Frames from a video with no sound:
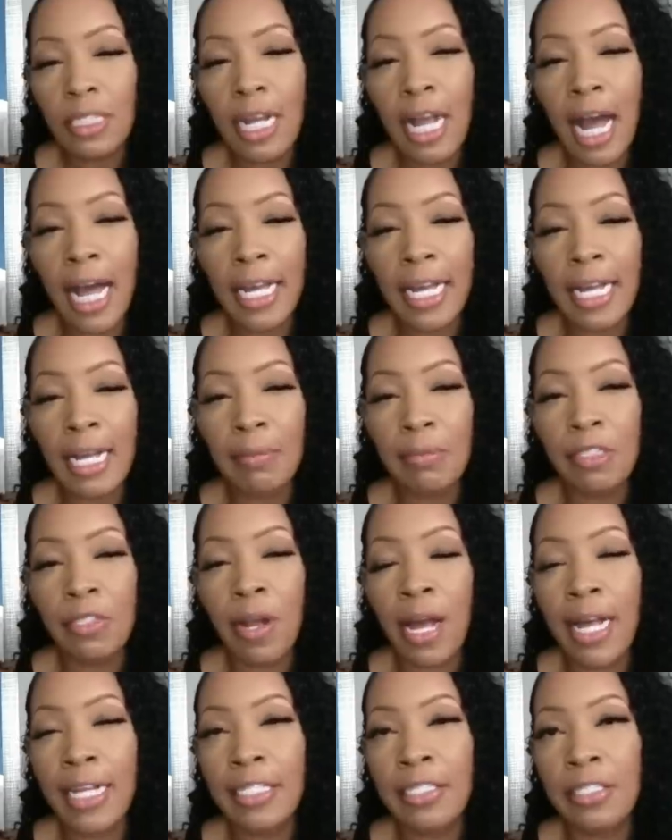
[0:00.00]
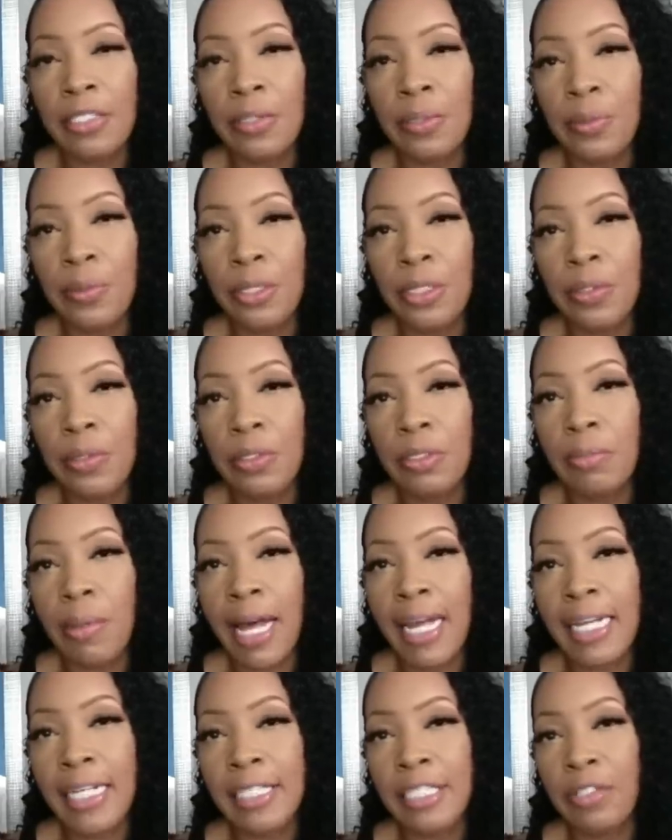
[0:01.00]
I am trying to use my
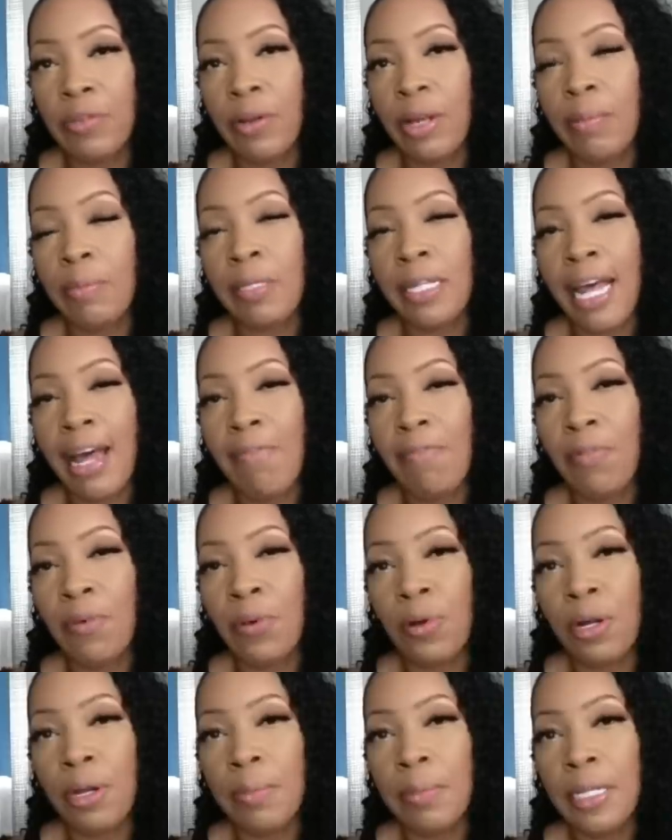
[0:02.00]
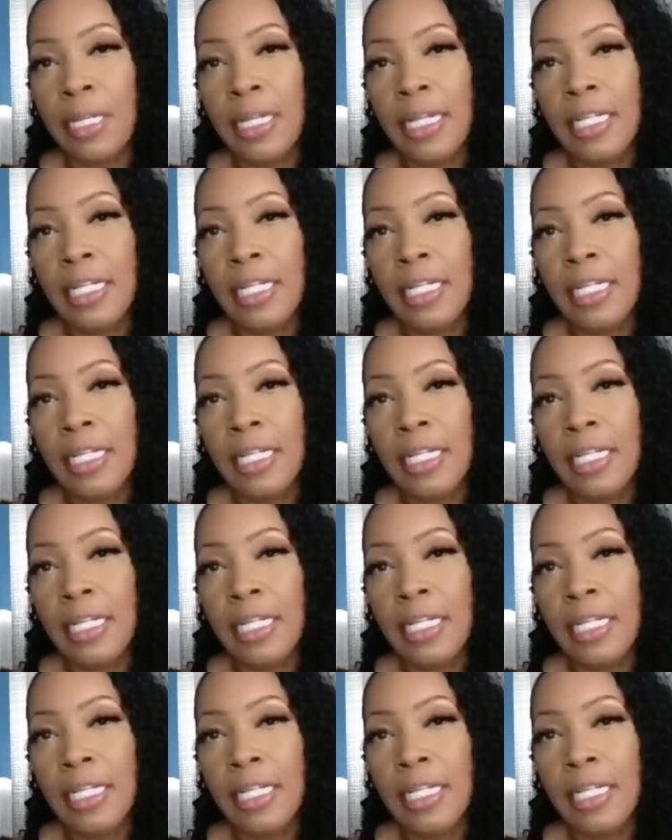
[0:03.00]
Instagram platform